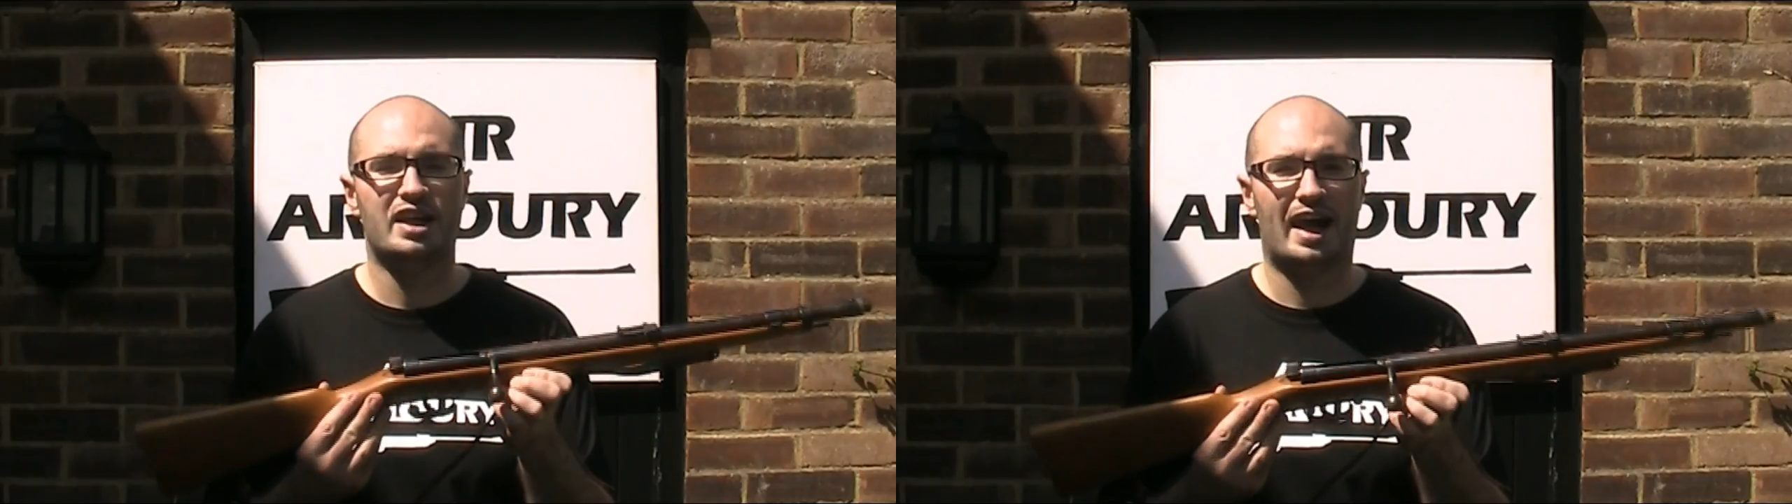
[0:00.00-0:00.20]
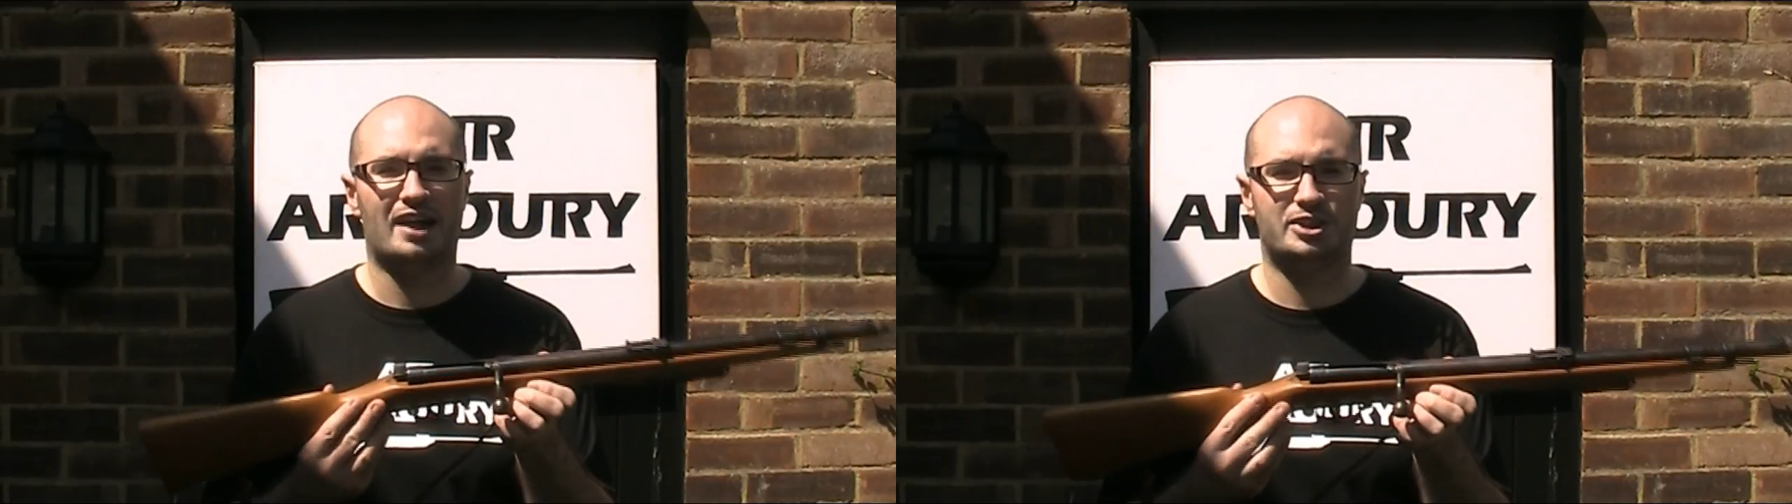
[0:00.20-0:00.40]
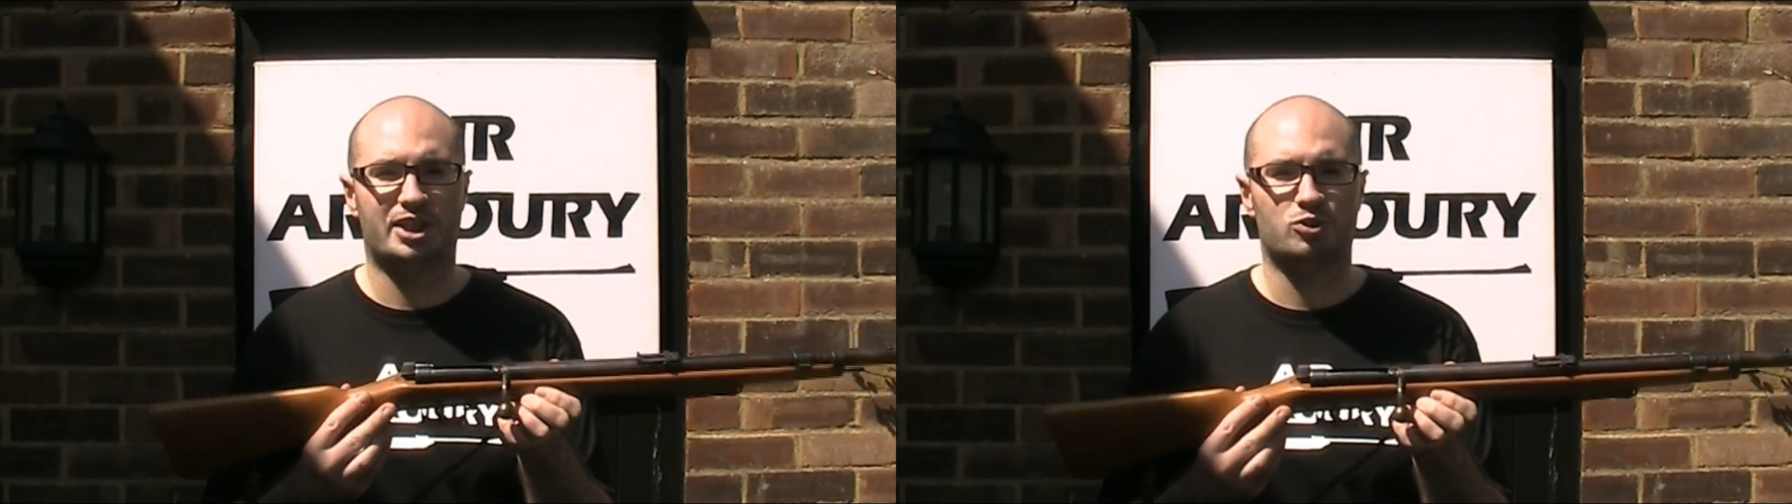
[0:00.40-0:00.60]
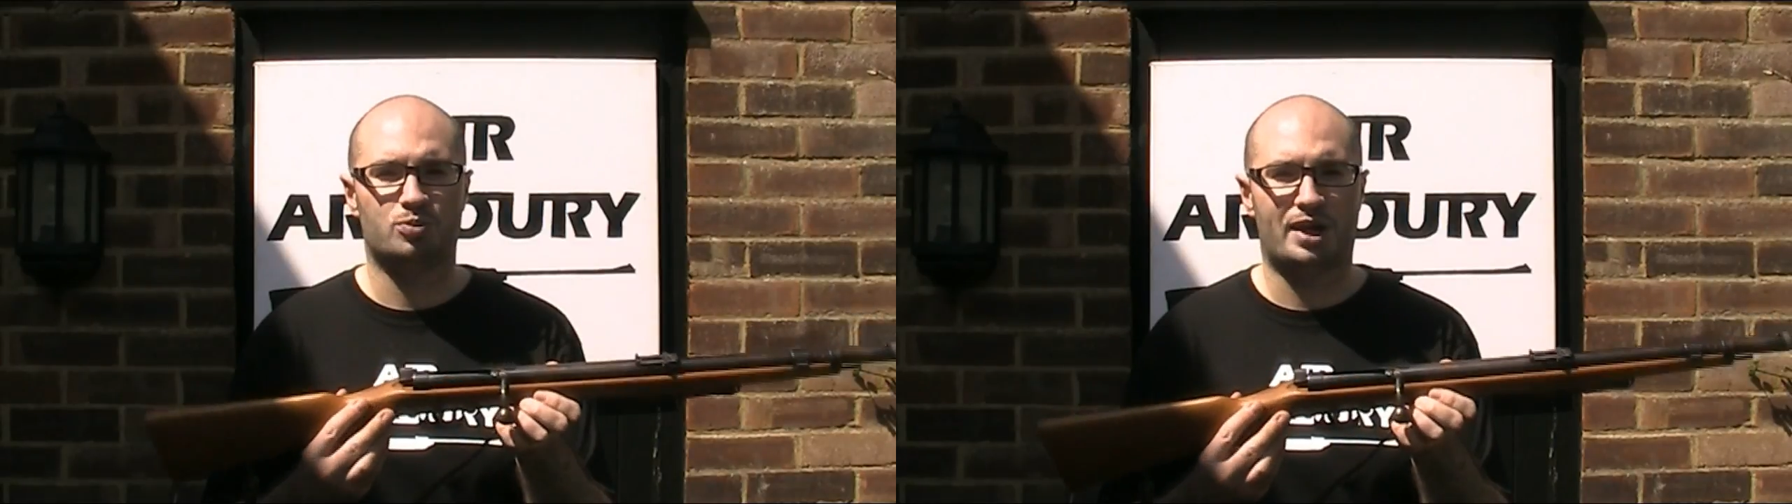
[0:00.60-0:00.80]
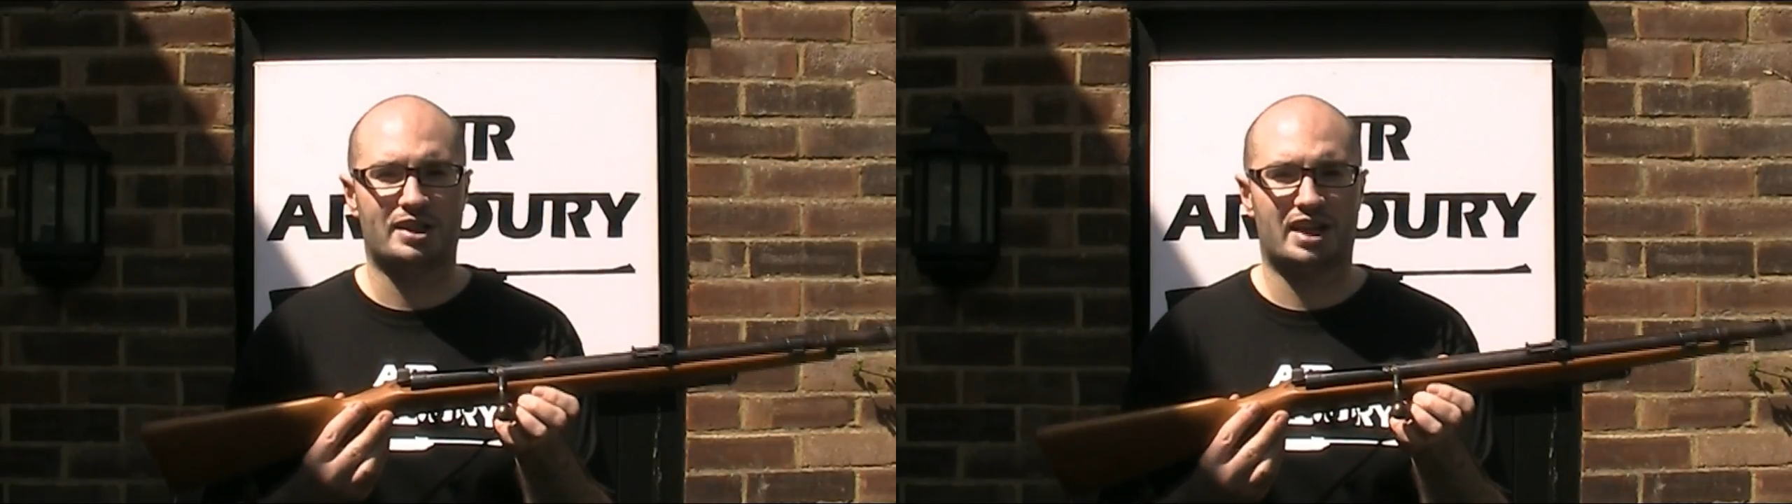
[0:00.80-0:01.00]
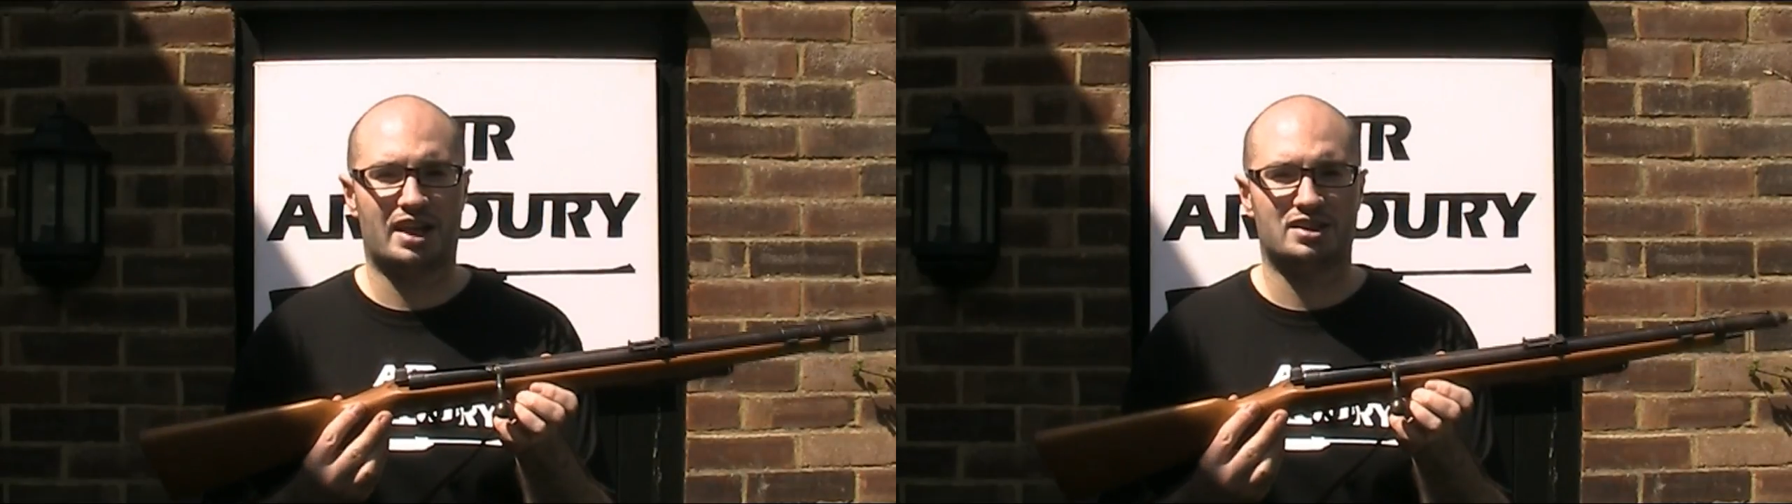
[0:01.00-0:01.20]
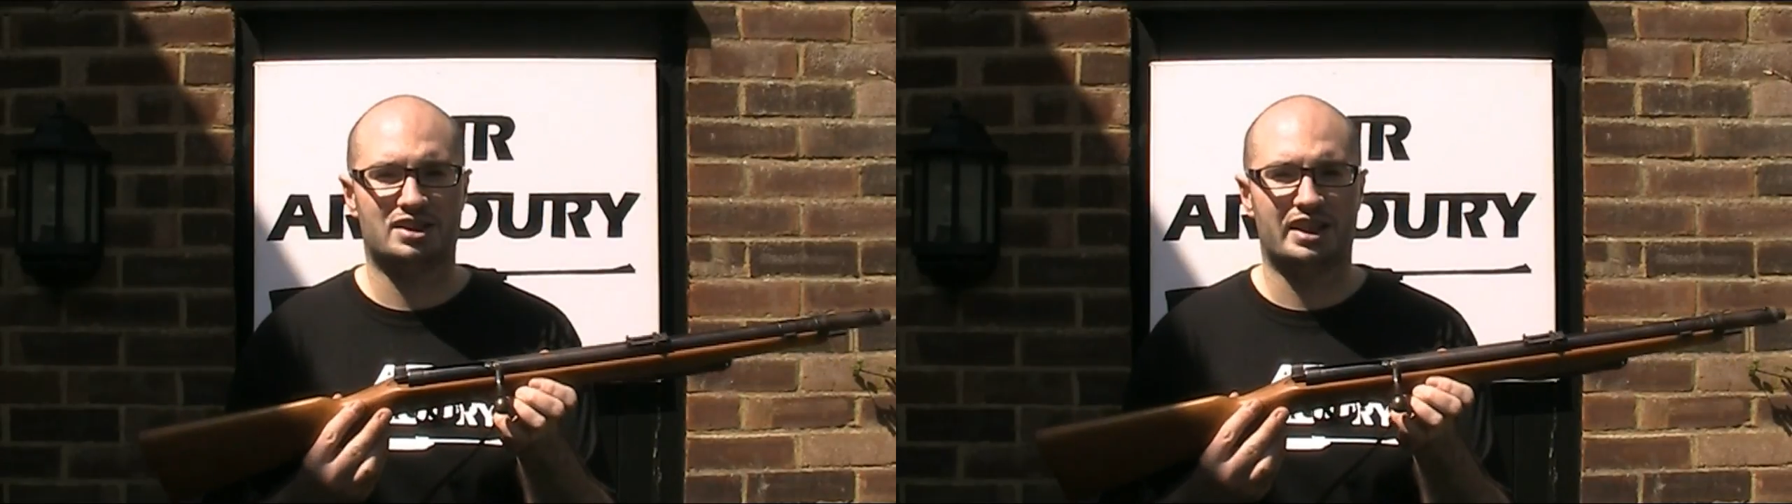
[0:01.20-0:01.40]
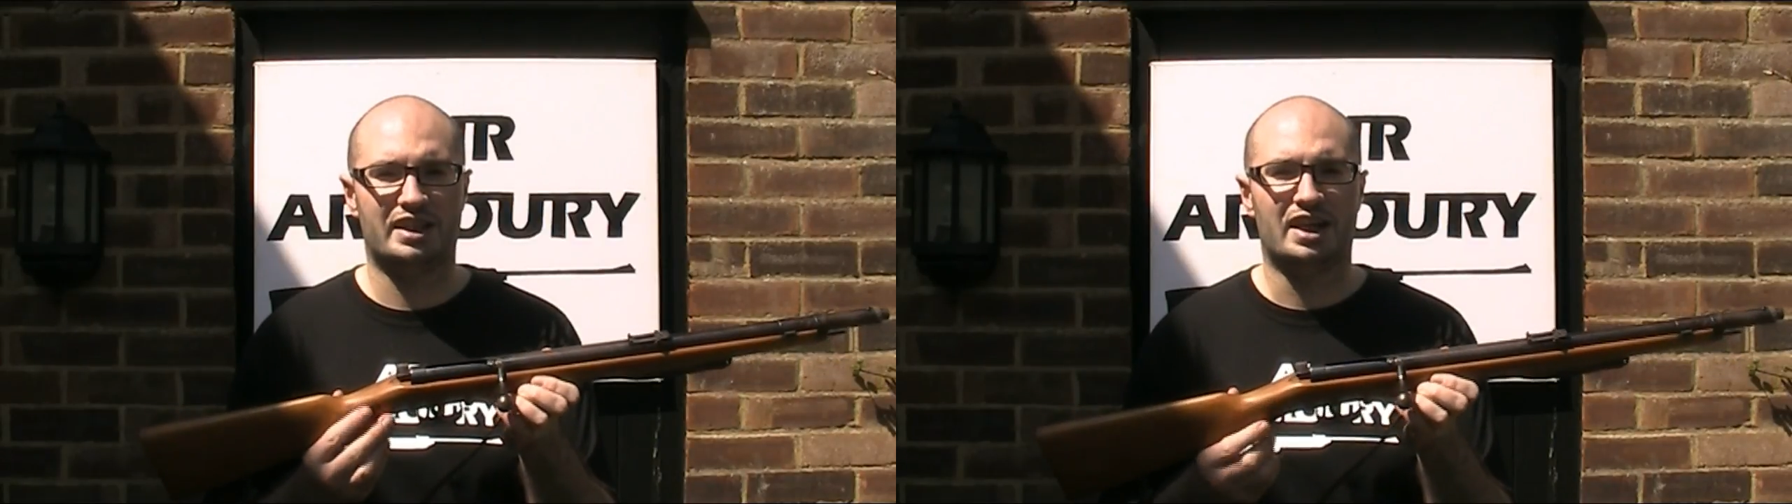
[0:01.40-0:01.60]
and general
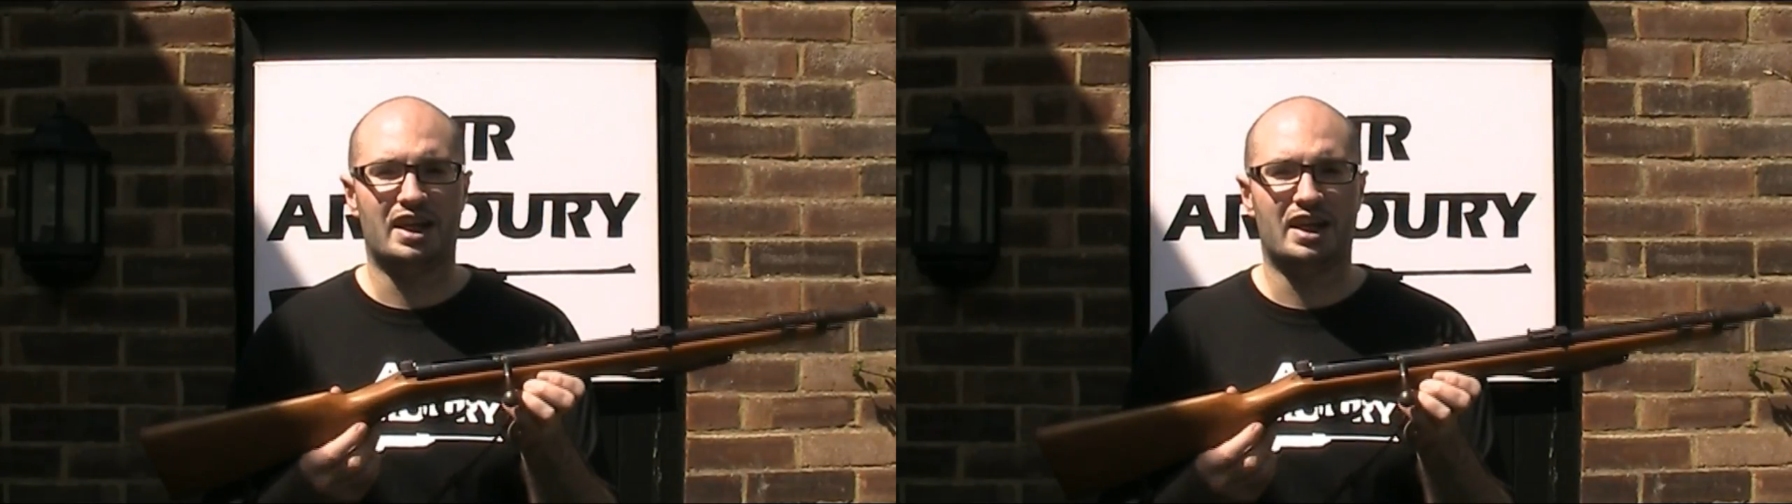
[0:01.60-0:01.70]
practicality.